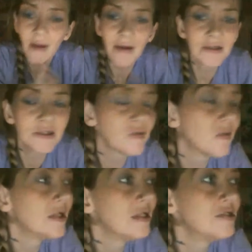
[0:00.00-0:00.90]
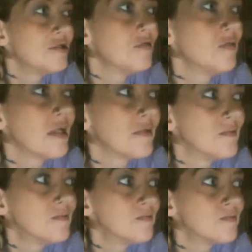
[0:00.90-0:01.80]
I just wanted
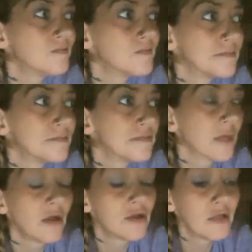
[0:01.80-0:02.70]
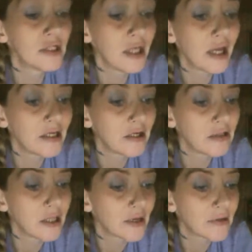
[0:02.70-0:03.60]
to it's late here.
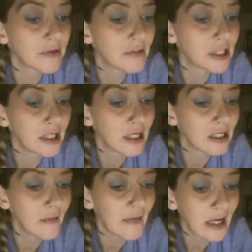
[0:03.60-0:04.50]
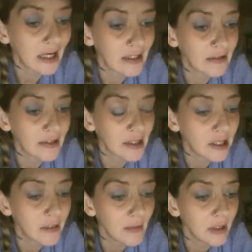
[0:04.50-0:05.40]
It's like 3:50 a.m. and I can't
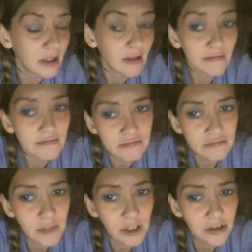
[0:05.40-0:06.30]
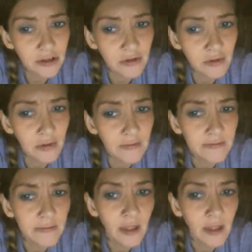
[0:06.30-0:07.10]
sleep as usual.